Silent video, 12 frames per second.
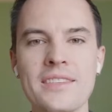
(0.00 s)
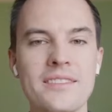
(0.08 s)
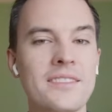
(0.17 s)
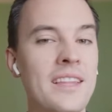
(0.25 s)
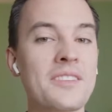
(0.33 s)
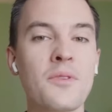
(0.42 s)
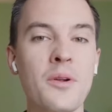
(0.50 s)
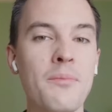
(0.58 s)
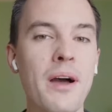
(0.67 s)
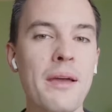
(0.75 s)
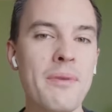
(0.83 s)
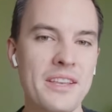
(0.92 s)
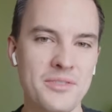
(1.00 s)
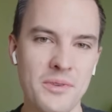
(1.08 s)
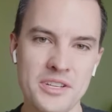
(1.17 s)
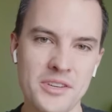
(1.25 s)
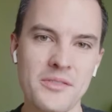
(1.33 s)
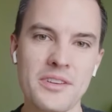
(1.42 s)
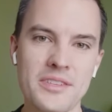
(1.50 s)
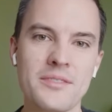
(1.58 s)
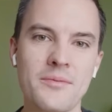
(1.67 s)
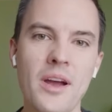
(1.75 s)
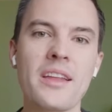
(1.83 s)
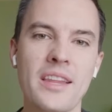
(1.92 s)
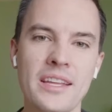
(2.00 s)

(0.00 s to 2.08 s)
And that's what a bypass ratio is, right?